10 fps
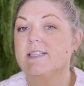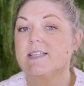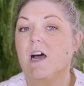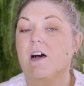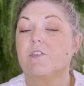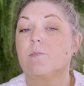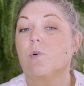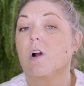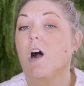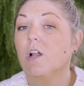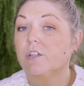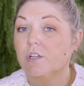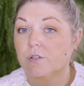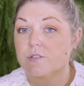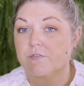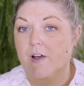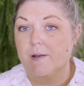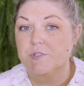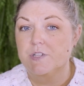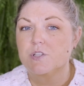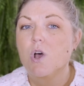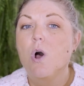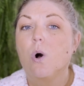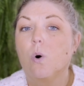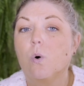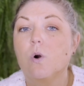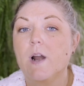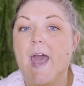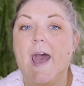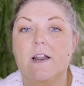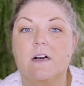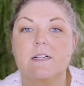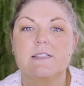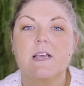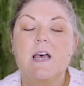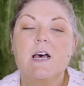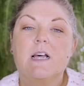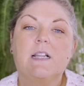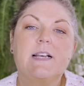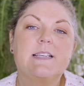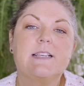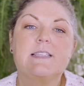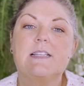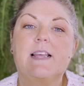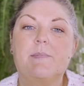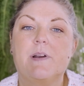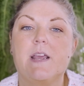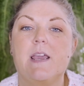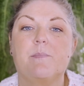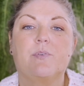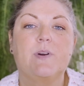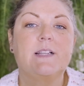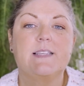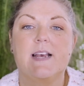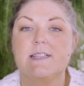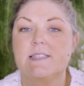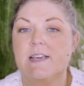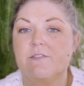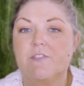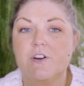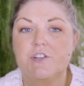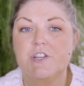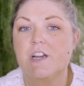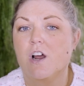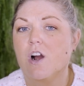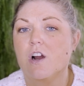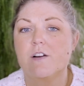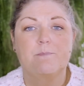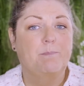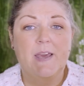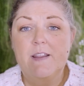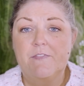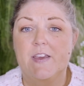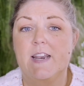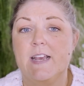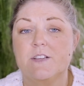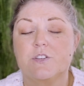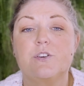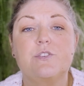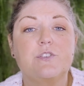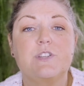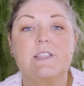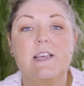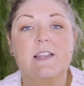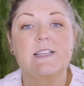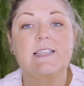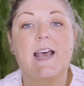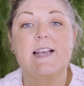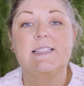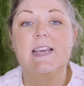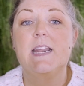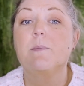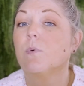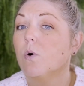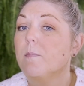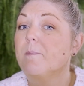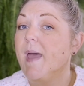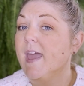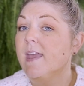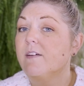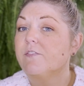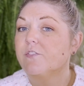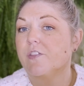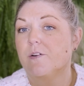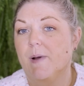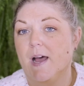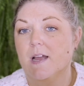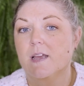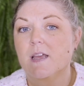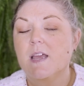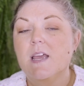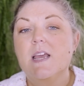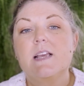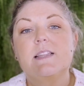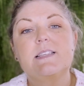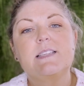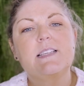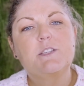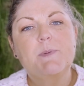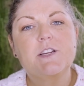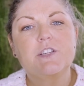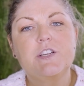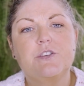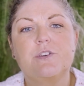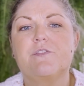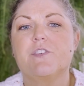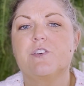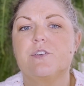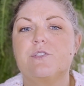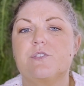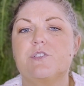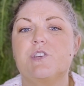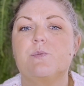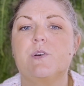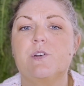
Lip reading: that offer more all-inclusive options or add-ons. Lines like Celebrity, Princess, and Virgin are benefiting as cruisers see this as getting more bang for their buck. This is especially true for cruisers who would